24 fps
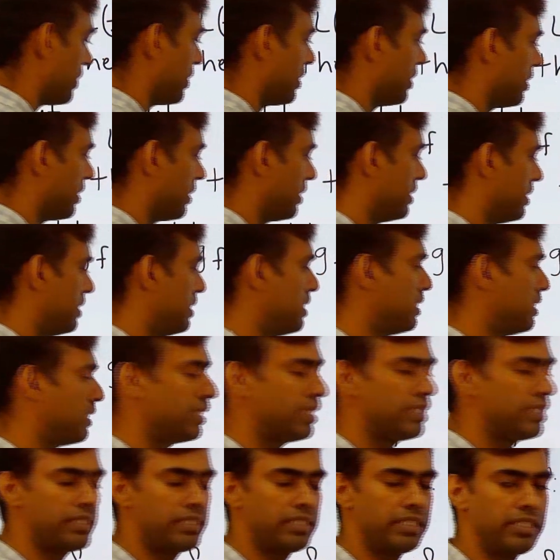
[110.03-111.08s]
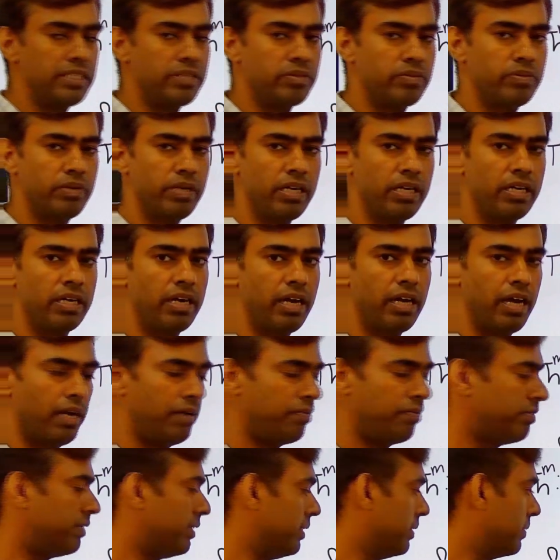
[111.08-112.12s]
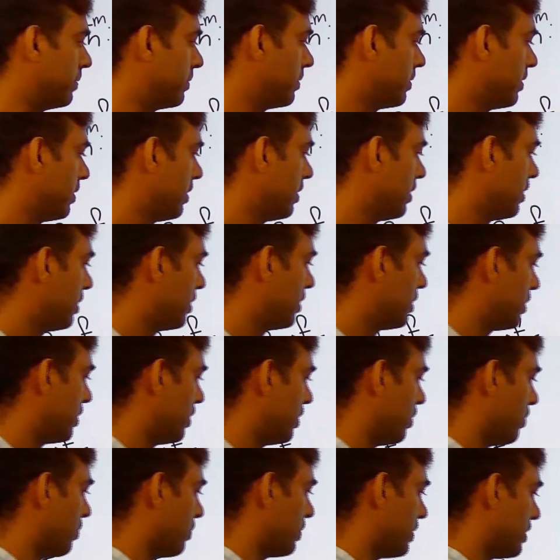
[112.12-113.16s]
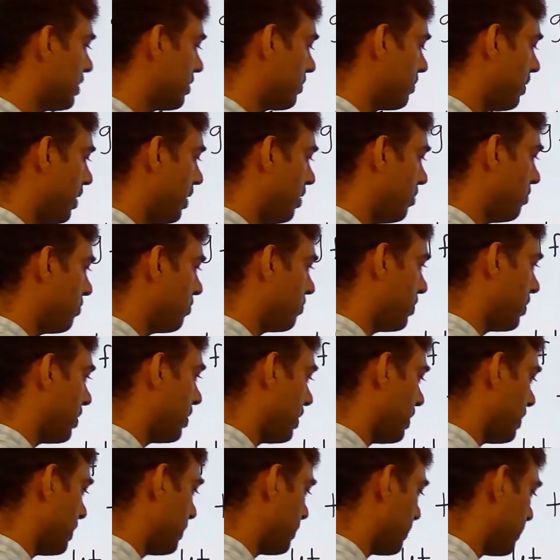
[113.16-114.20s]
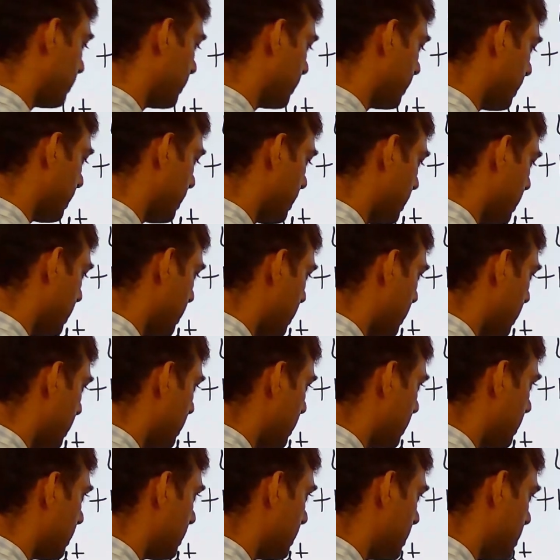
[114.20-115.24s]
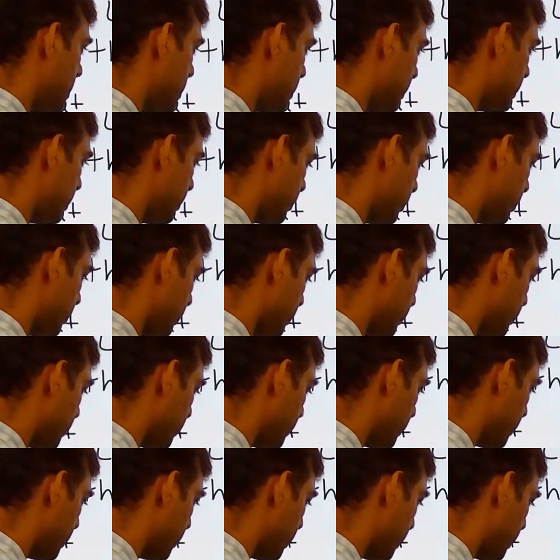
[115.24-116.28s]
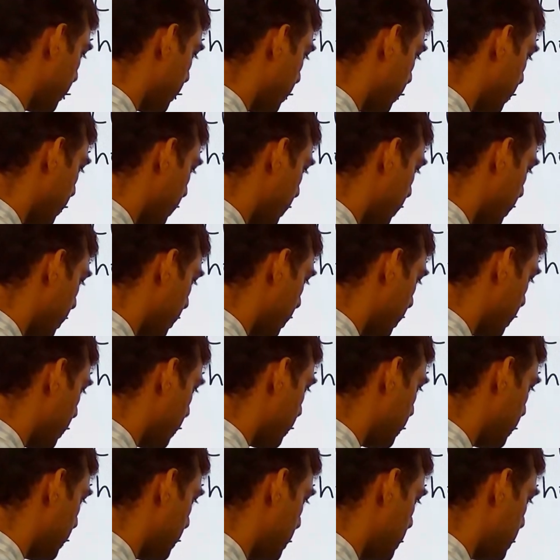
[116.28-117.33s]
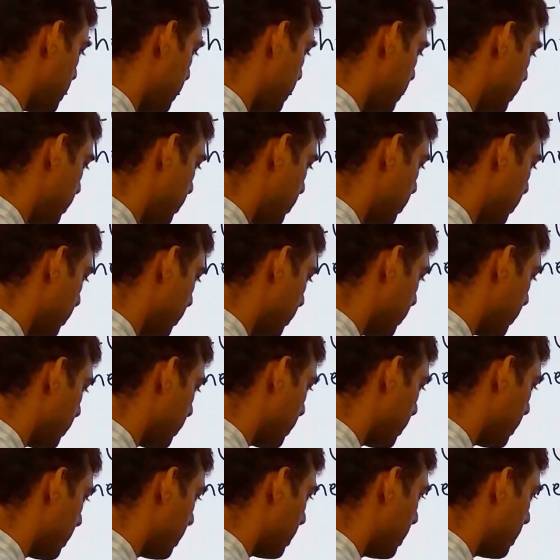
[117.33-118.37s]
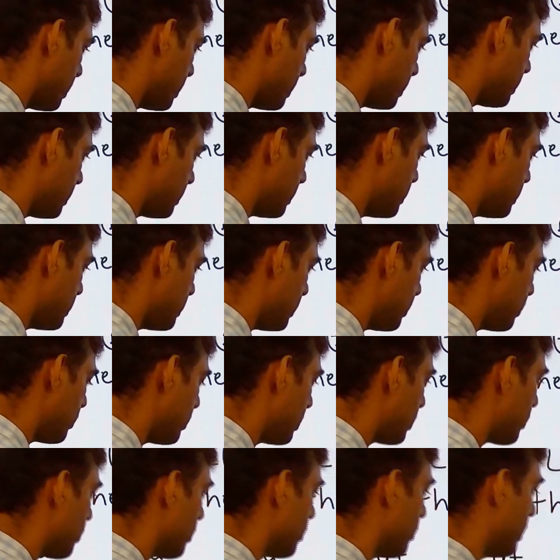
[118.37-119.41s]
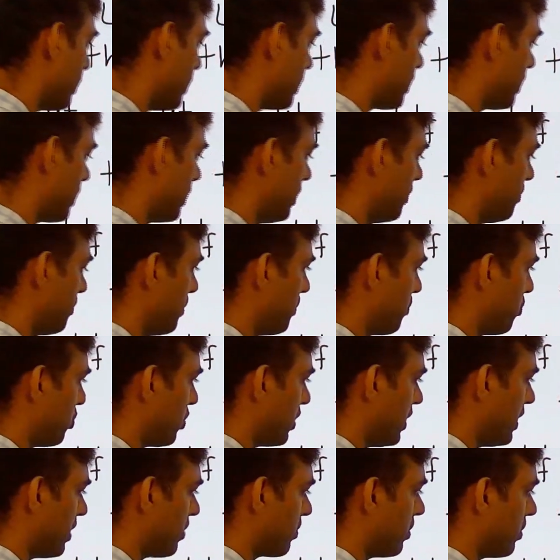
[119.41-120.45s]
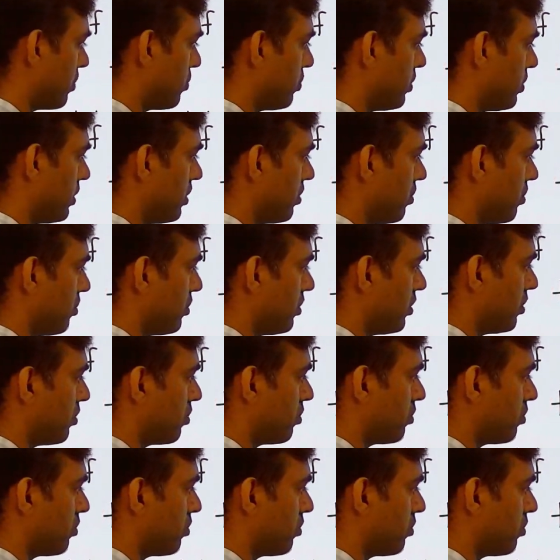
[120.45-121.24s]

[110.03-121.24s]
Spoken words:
z dash t equal ft. Now what is the value for z0? z0 equal what? If we put t equal to 0, 0 to